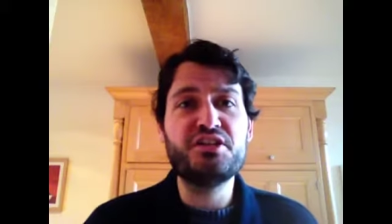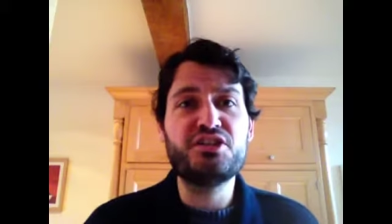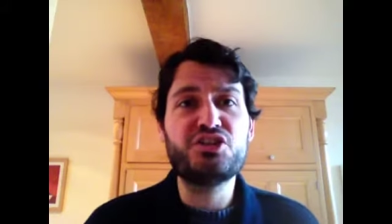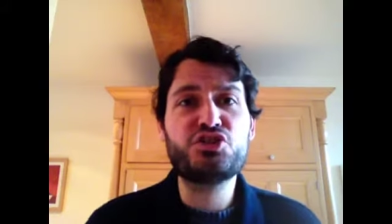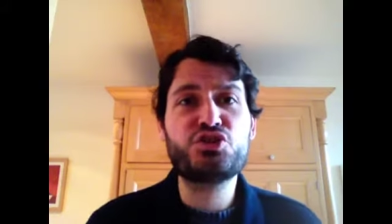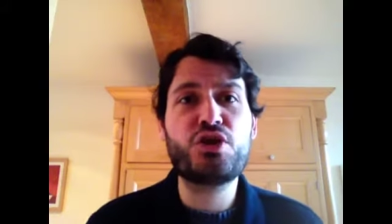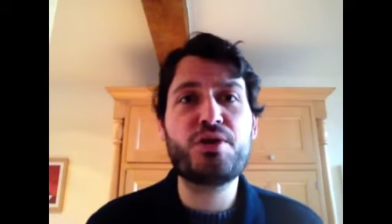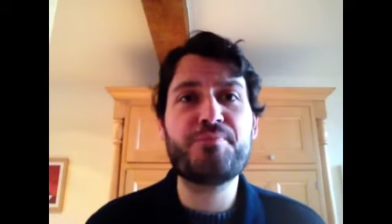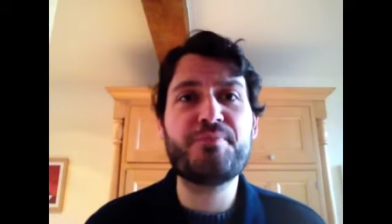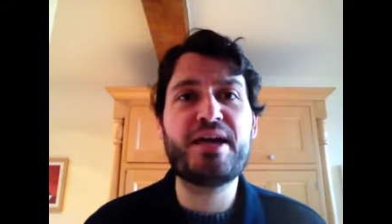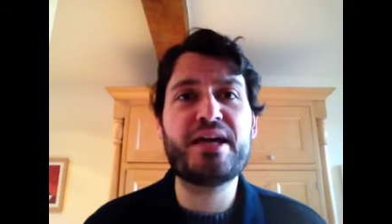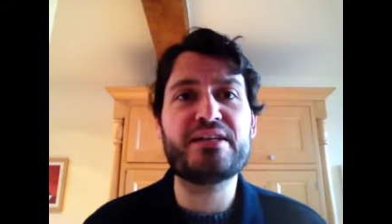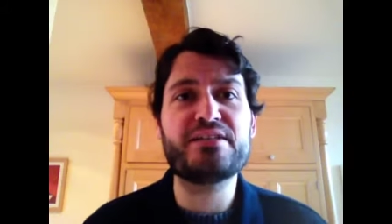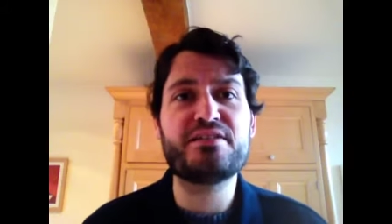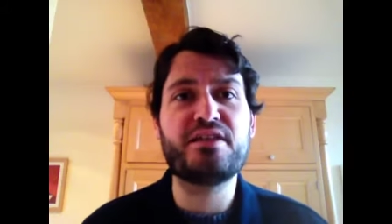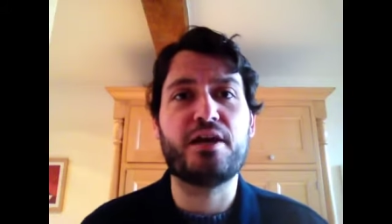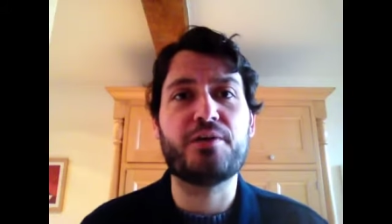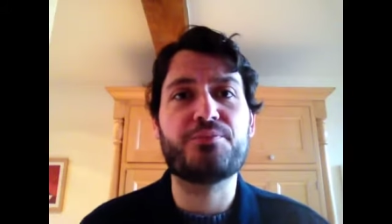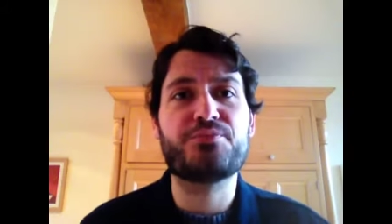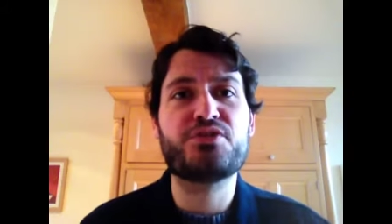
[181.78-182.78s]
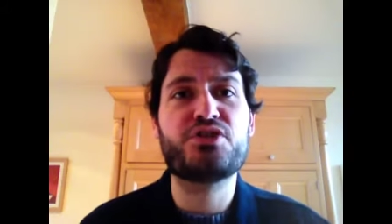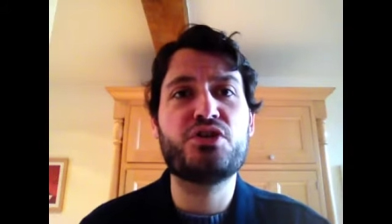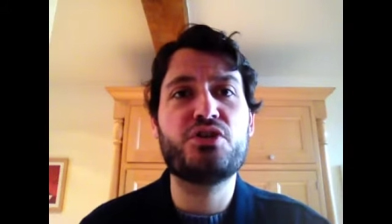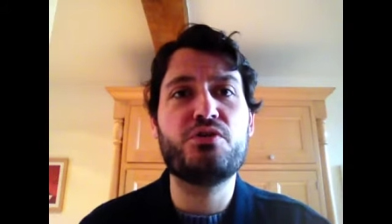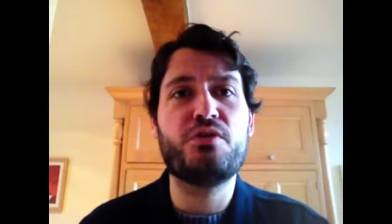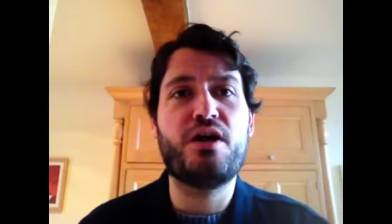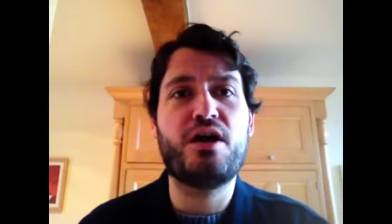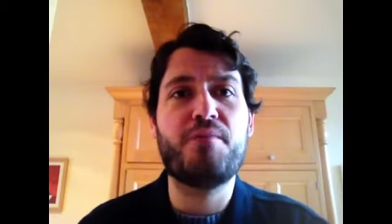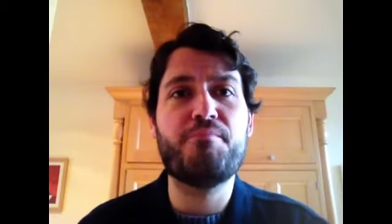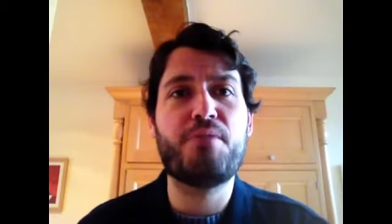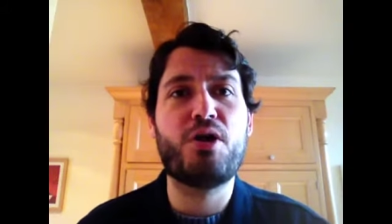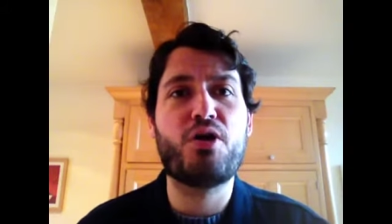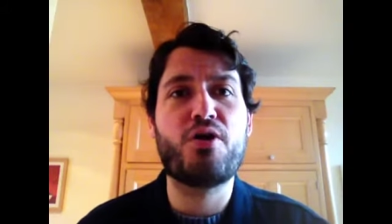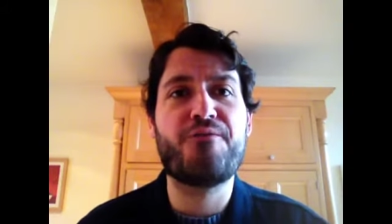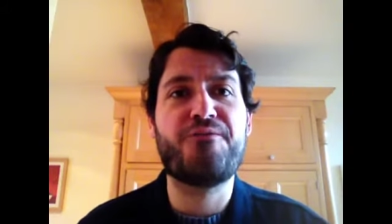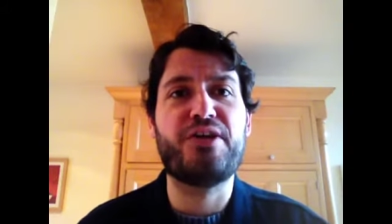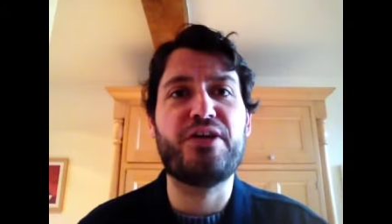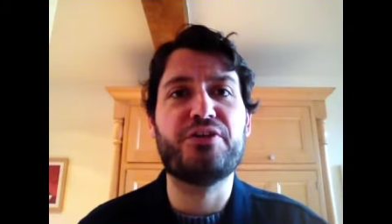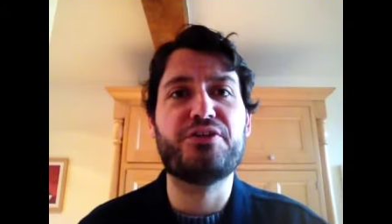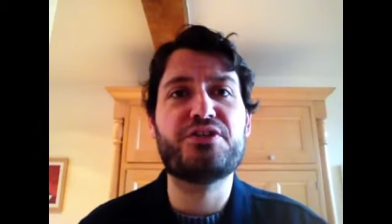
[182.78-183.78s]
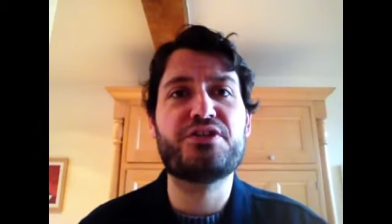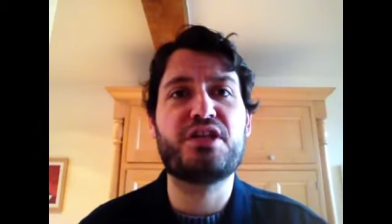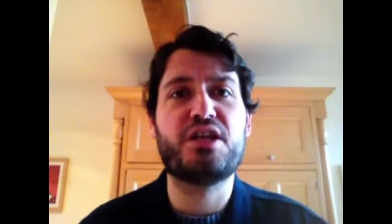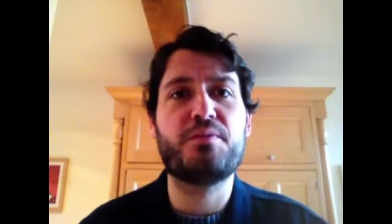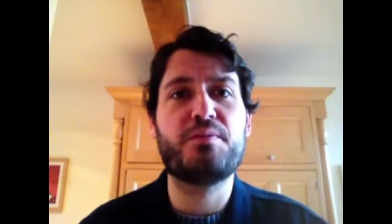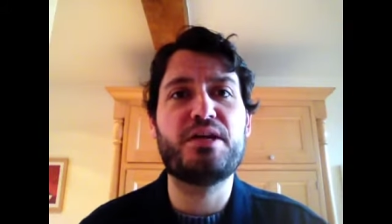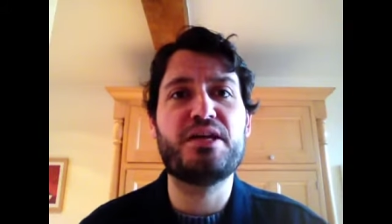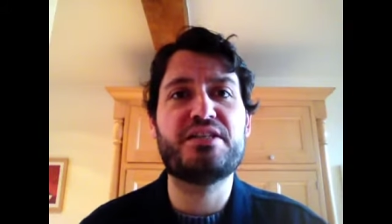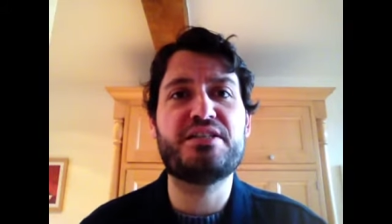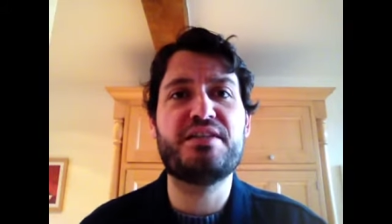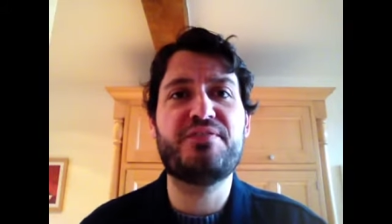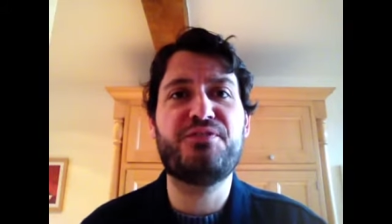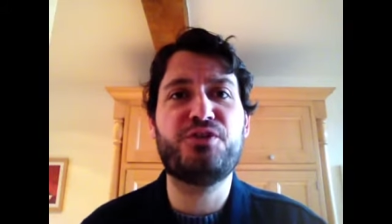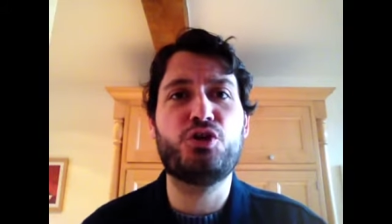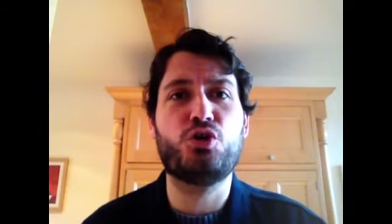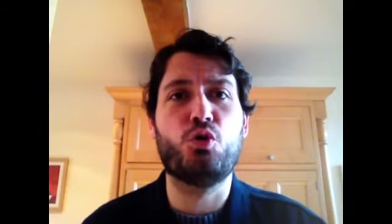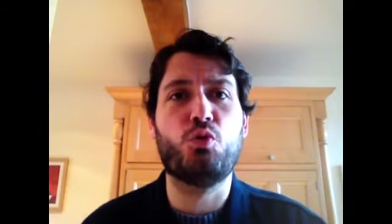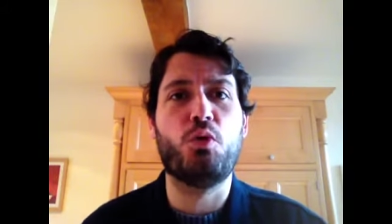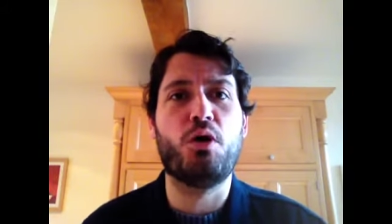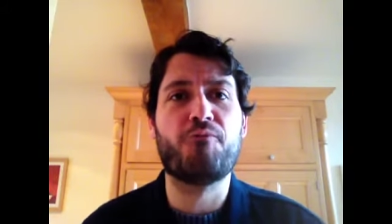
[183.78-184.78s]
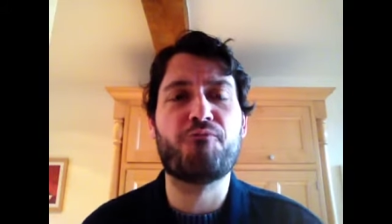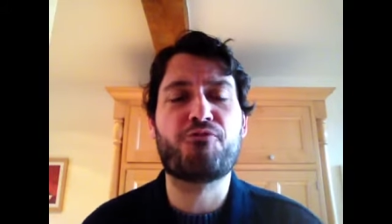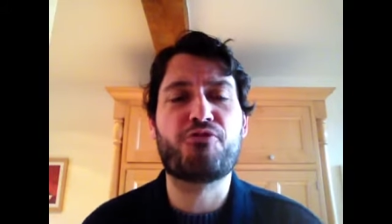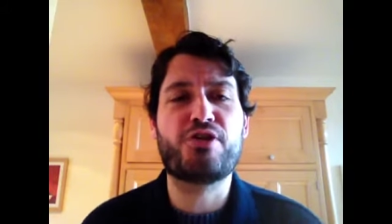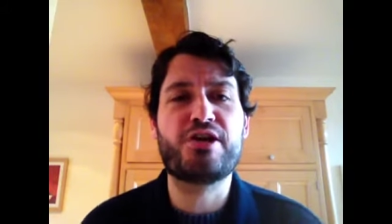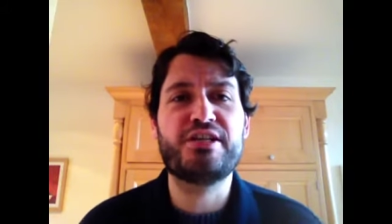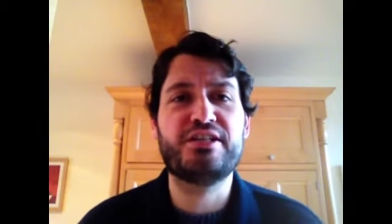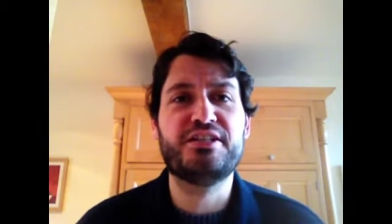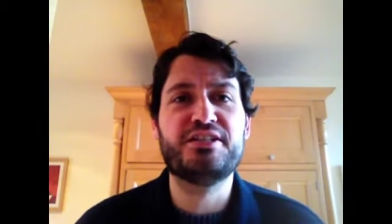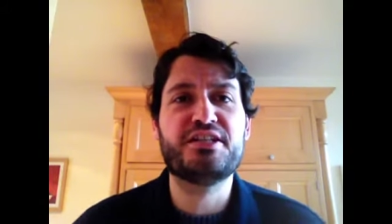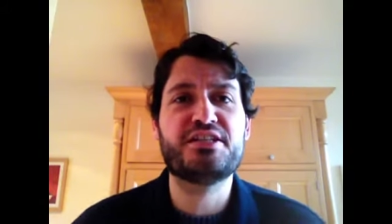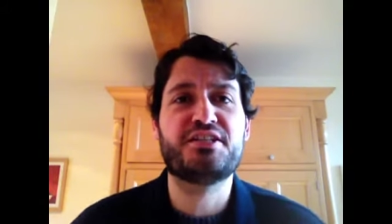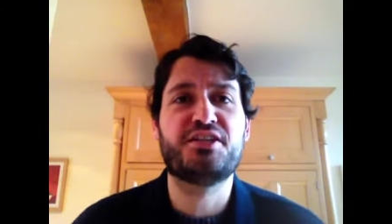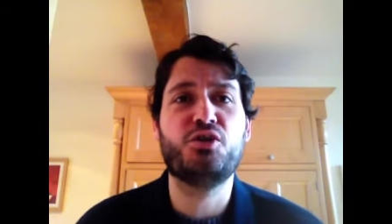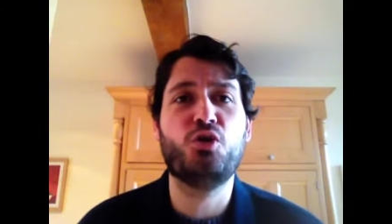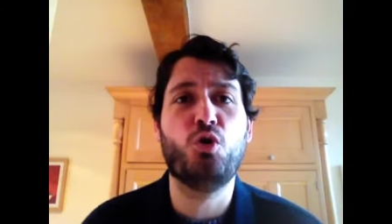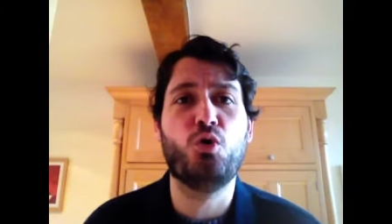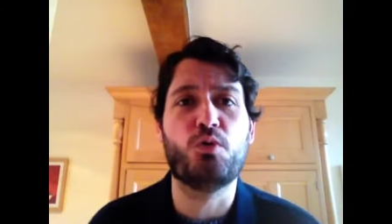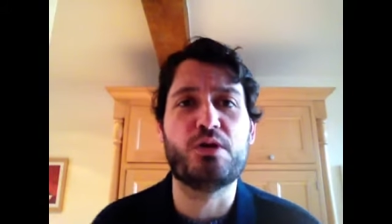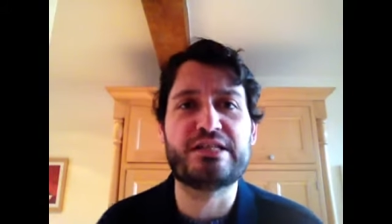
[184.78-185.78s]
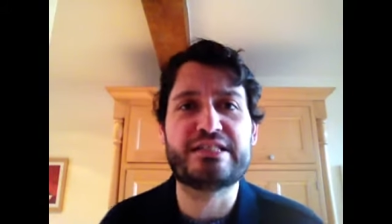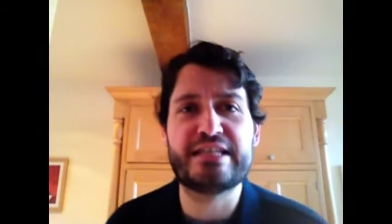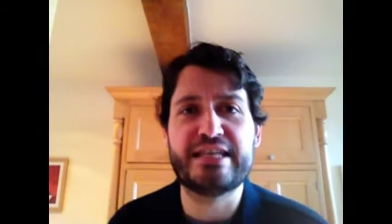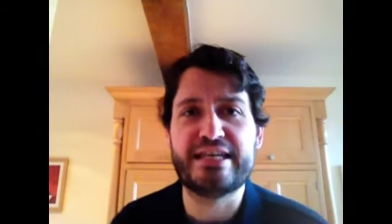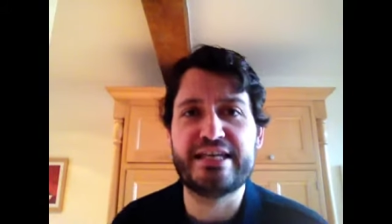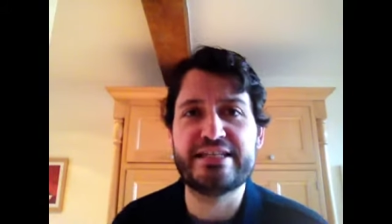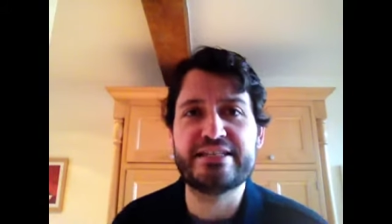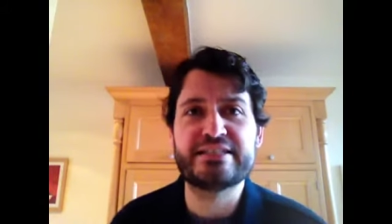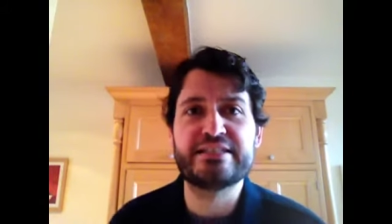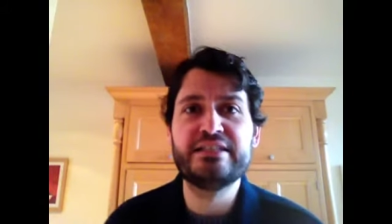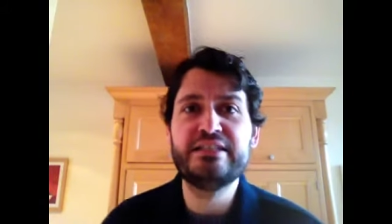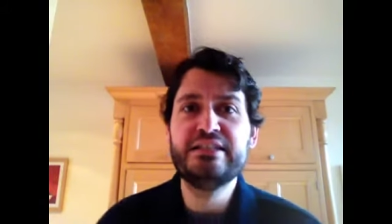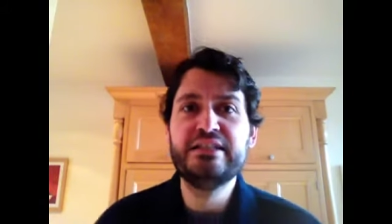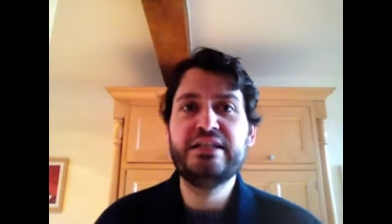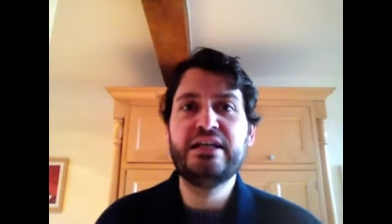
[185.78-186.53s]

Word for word: the trip next up to uh, Murrayfield is going to be a difficult one for England, as it always is,